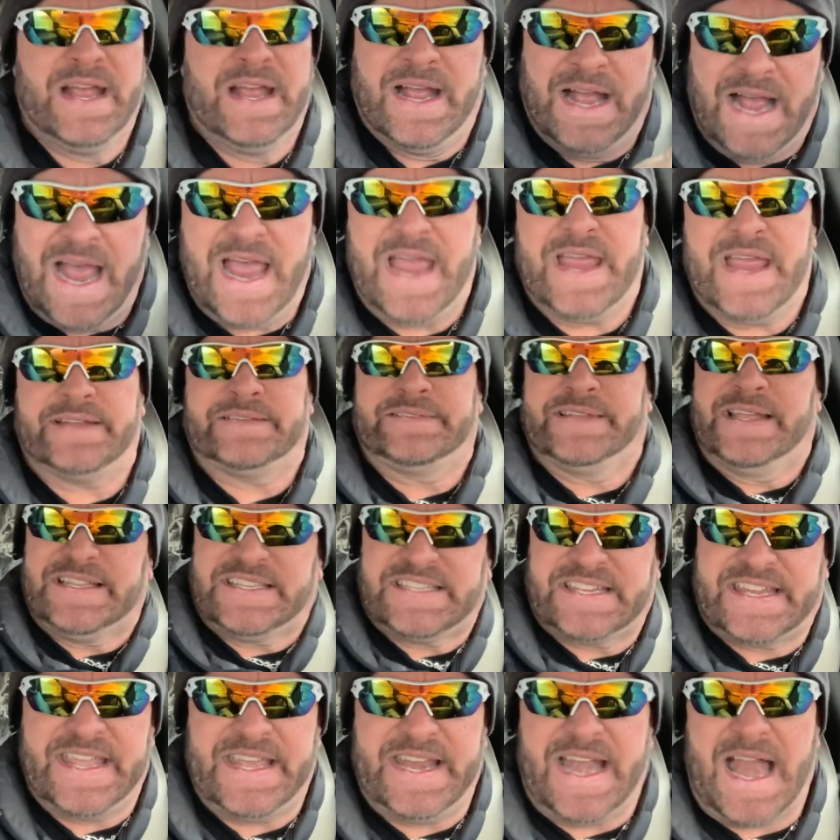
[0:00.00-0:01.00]
Hey,
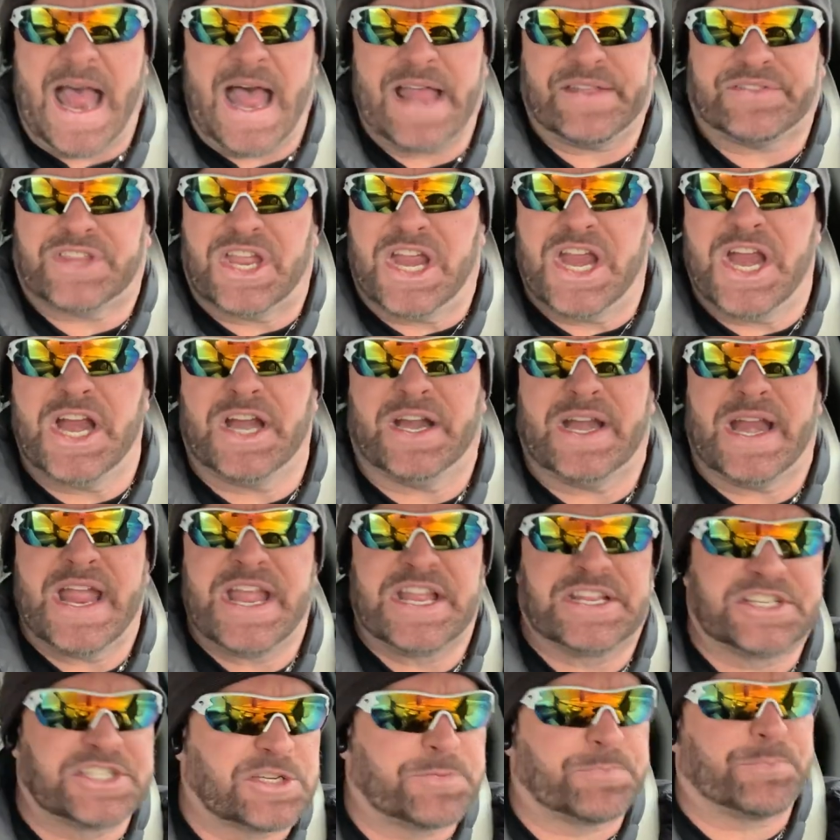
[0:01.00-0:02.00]
let's get out there
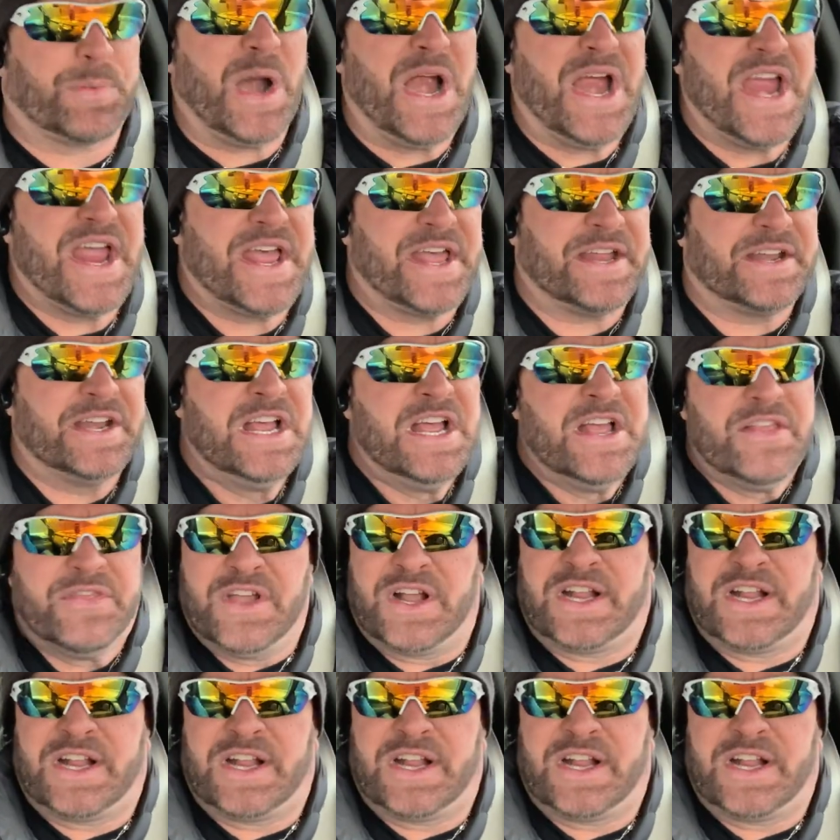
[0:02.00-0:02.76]
and spread